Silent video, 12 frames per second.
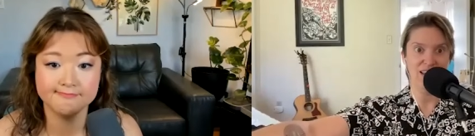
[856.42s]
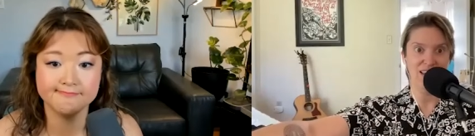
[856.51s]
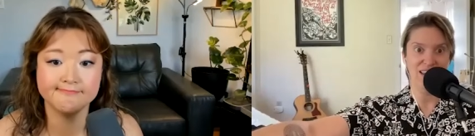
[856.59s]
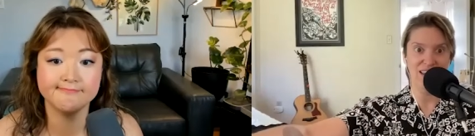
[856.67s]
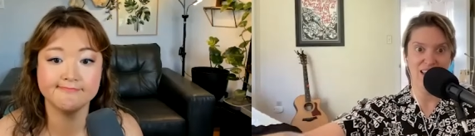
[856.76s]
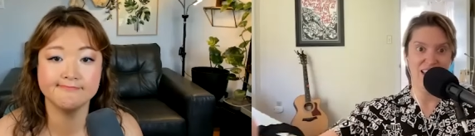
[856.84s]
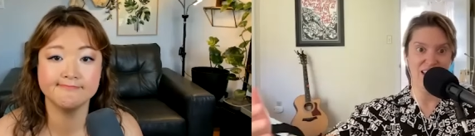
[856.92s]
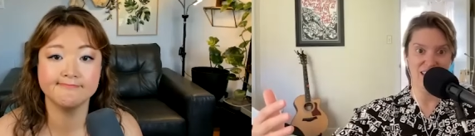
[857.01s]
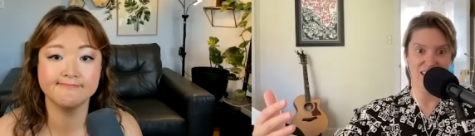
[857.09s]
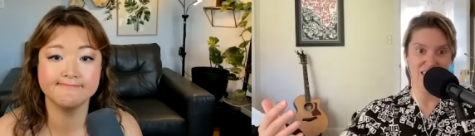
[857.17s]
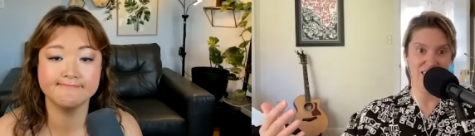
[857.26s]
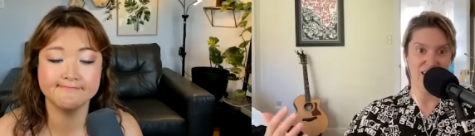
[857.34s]
Speaker 1: mm-hmm.
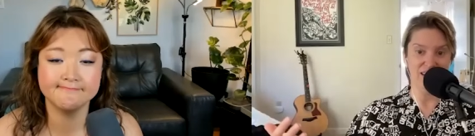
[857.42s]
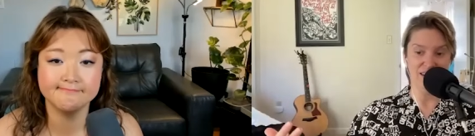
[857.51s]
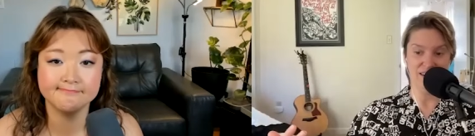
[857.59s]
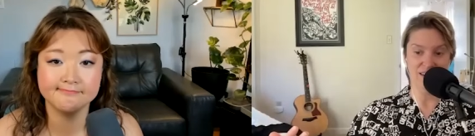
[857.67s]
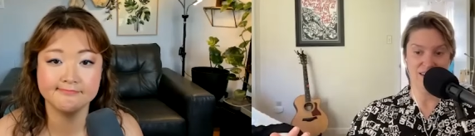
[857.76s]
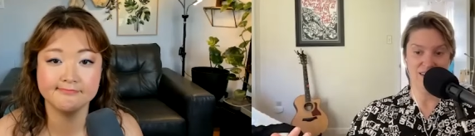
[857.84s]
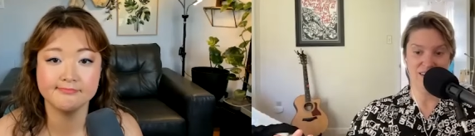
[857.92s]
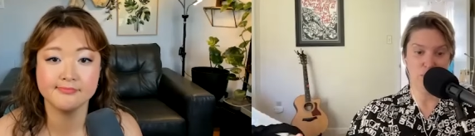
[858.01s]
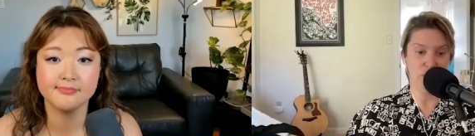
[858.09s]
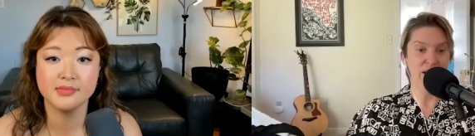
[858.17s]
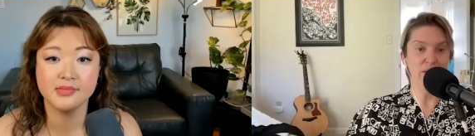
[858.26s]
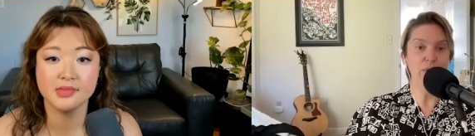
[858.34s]
that
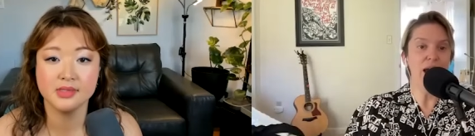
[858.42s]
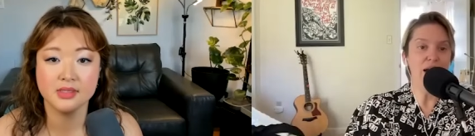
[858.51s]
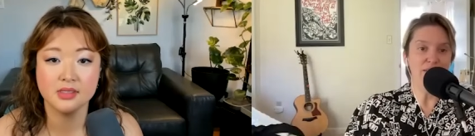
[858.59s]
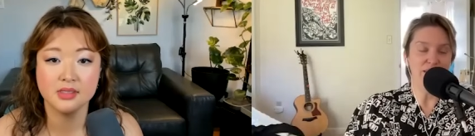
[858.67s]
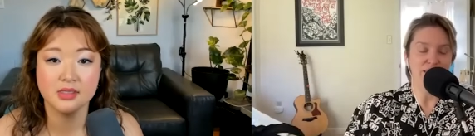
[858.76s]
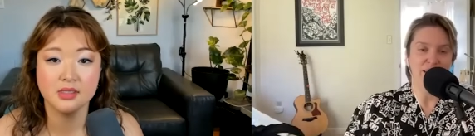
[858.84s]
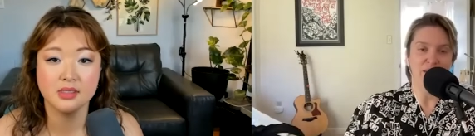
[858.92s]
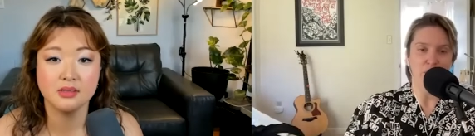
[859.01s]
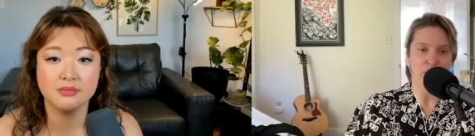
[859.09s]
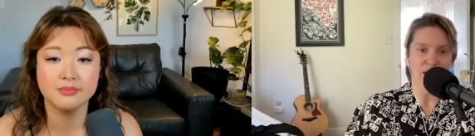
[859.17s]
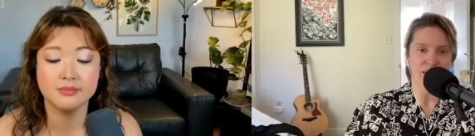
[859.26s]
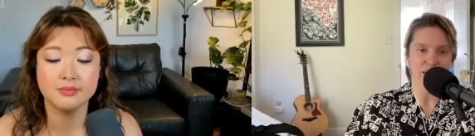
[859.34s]
we we have to
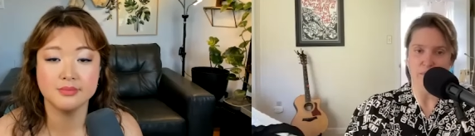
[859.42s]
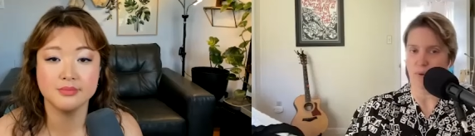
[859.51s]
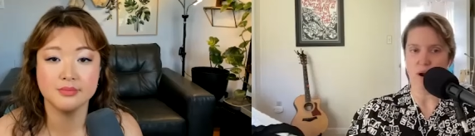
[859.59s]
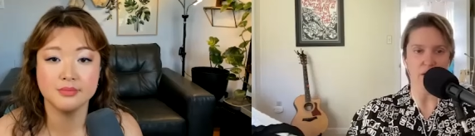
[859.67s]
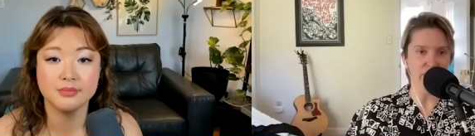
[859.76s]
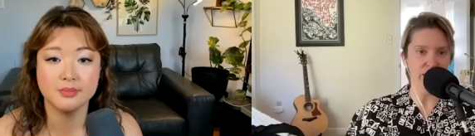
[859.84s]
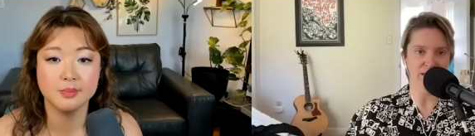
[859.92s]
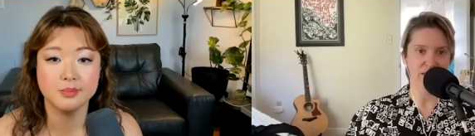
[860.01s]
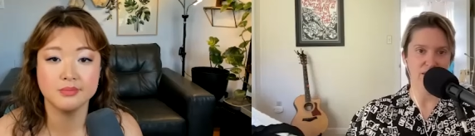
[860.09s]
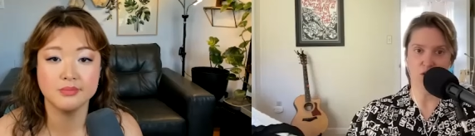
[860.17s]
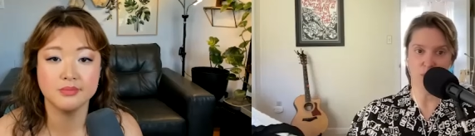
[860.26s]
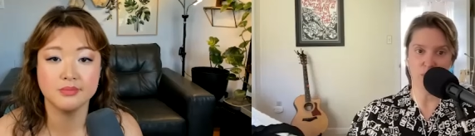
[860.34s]
celebrate the progress
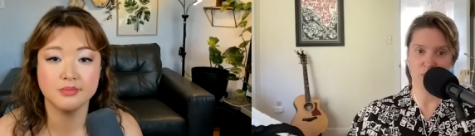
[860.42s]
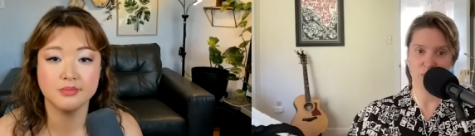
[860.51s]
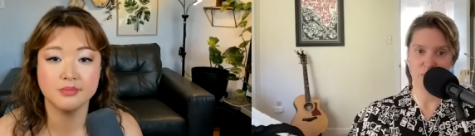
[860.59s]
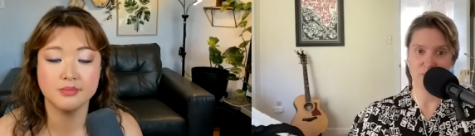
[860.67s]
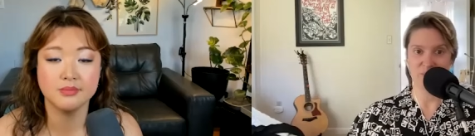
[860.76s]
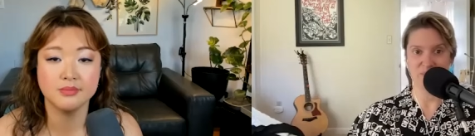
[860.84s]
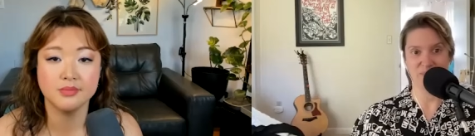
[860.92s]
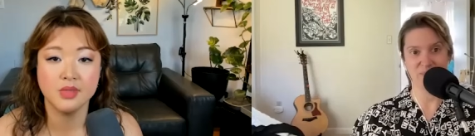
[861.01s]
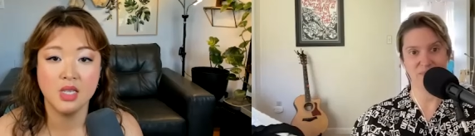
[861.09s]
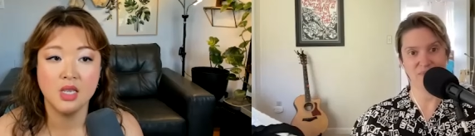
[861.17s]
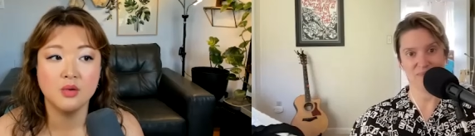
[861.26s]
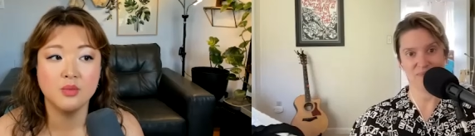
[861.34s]
too
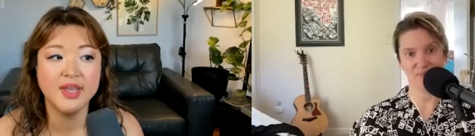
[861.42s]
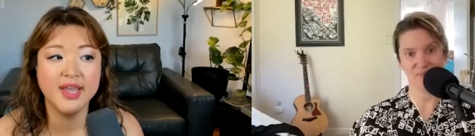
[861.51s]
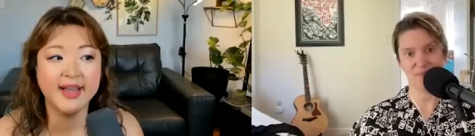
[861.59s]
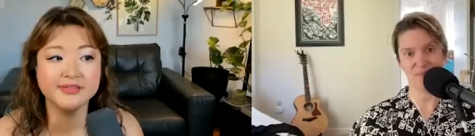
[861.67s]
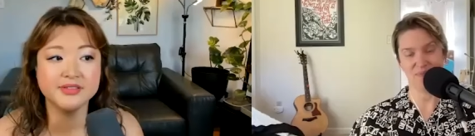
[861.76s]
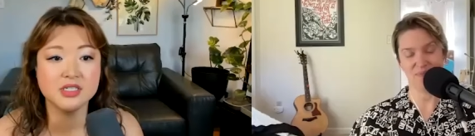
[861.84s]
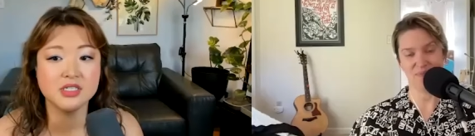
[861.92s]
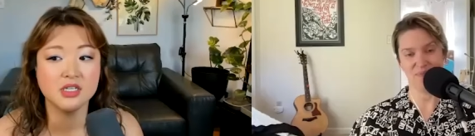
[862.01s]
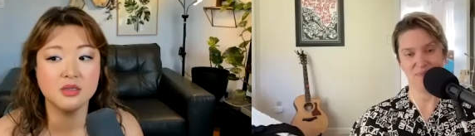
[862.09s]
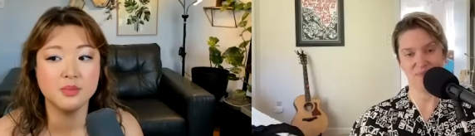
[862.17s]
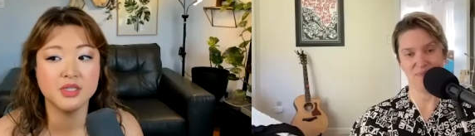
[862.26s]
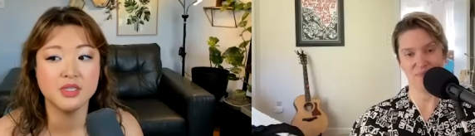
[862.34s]
Speaker 2: we have to
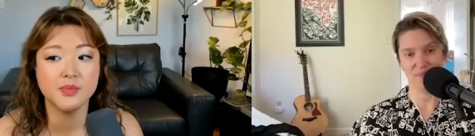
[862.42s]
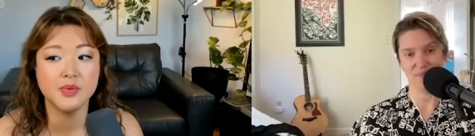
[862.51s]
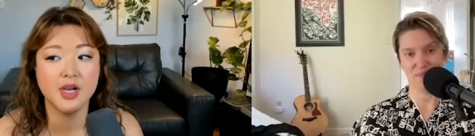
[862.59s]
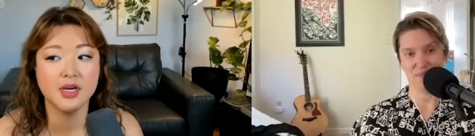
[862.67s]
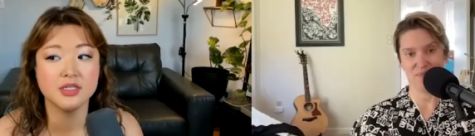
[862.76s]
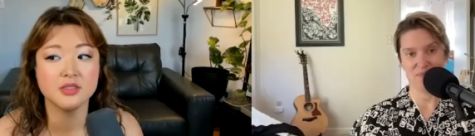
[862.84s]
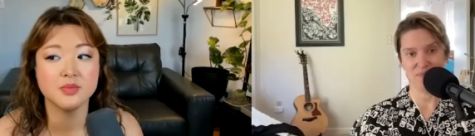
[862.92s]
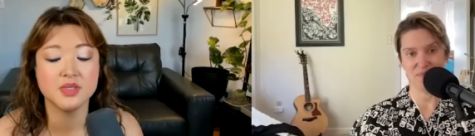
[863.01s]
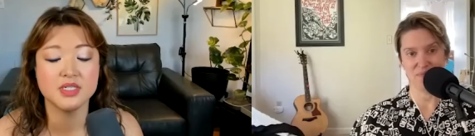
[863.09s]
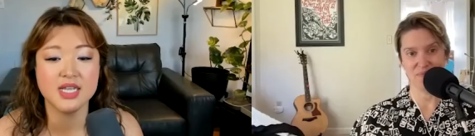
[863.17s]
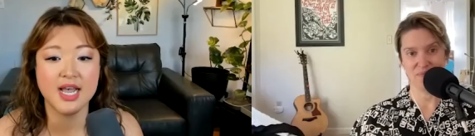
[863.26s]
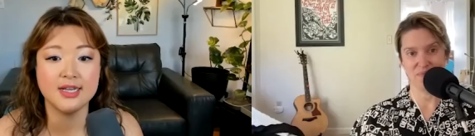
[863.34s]
celebrate the progress
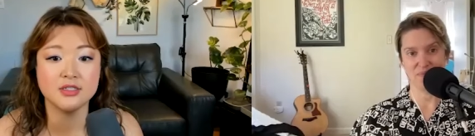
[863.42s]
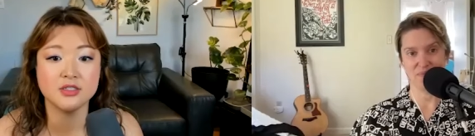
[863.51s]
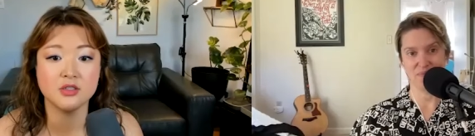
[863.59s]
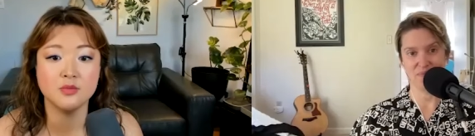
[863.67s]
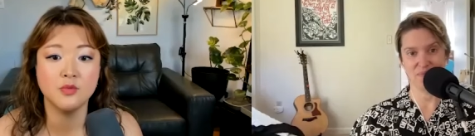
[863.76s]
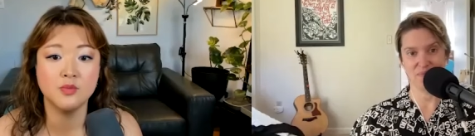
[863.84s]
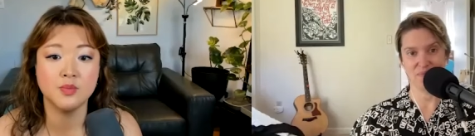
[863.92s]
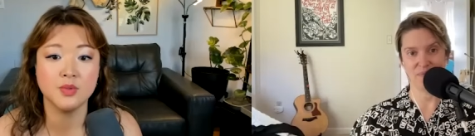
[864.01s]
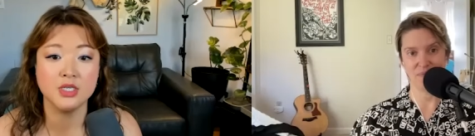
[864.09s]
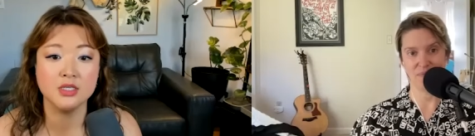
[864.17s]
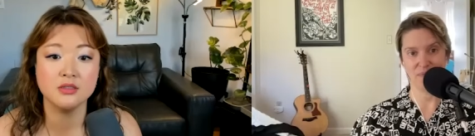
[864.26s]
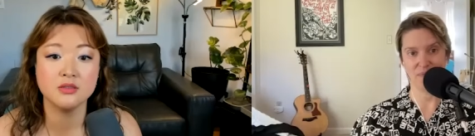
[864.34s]
because as human
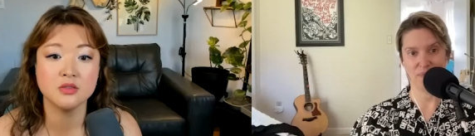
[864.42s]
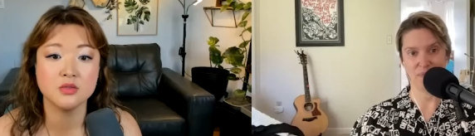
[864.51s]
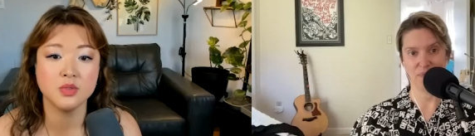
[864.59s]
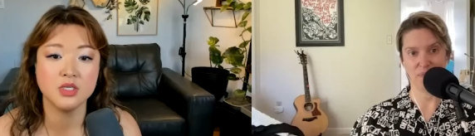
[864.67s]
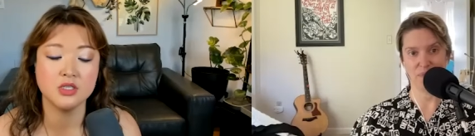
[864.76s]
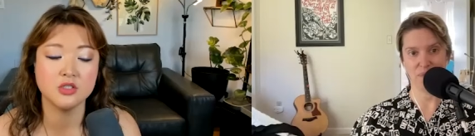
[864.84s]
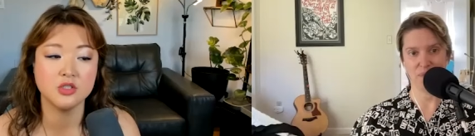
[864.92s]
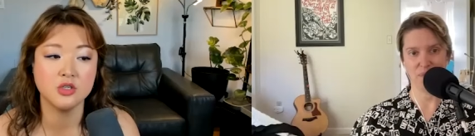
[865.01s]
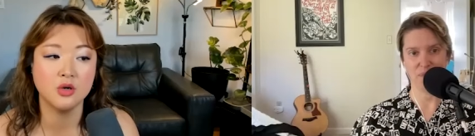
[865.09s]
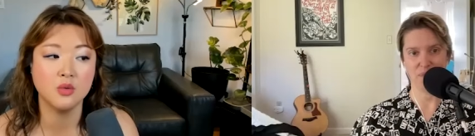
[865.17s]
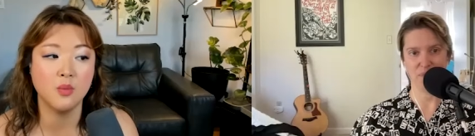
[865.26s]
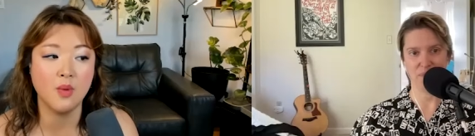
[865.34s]
beings we need to
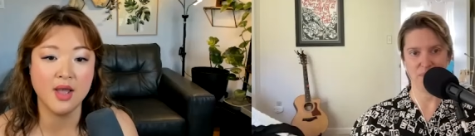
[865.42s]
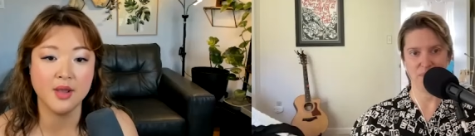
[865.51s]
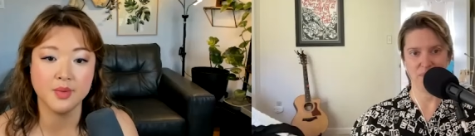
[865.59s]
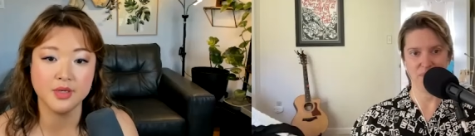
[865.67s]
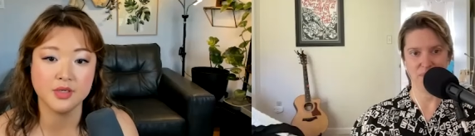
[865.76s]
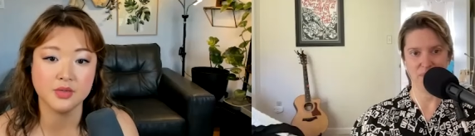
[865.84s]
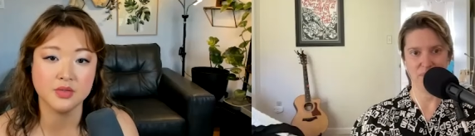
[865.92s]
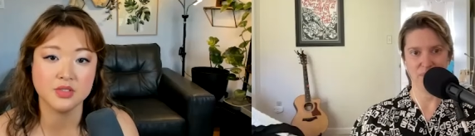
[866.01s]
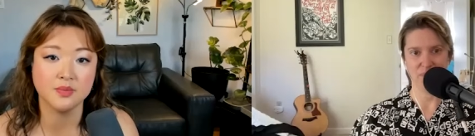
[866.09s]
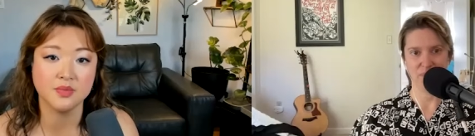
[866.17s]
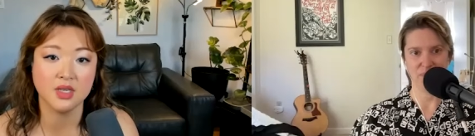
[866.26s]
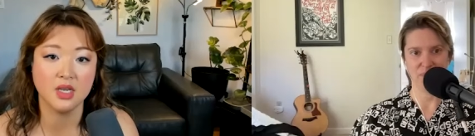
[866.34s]
know why we do
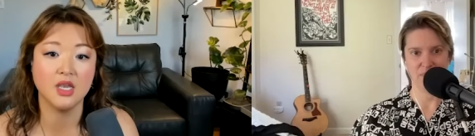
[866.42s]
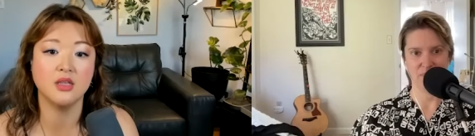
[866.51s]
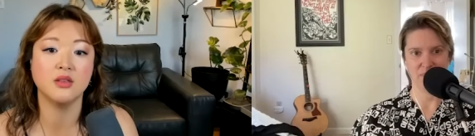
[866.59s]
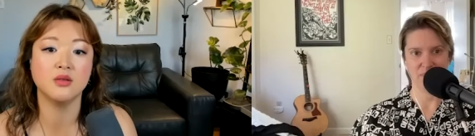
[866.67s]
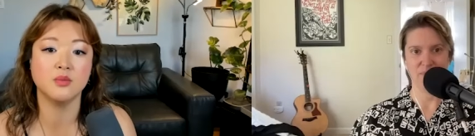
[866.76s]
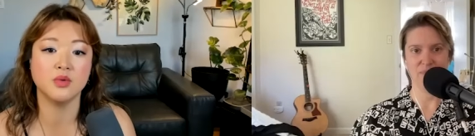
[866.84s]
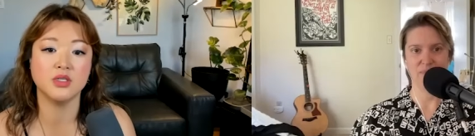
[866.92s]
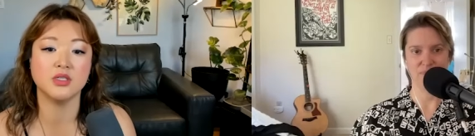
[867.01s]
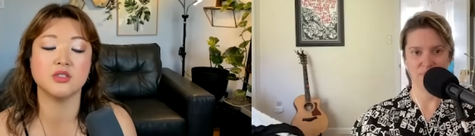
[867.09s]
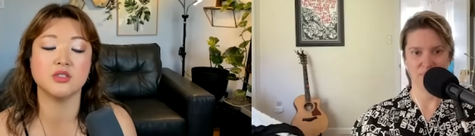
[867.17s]
something and then we need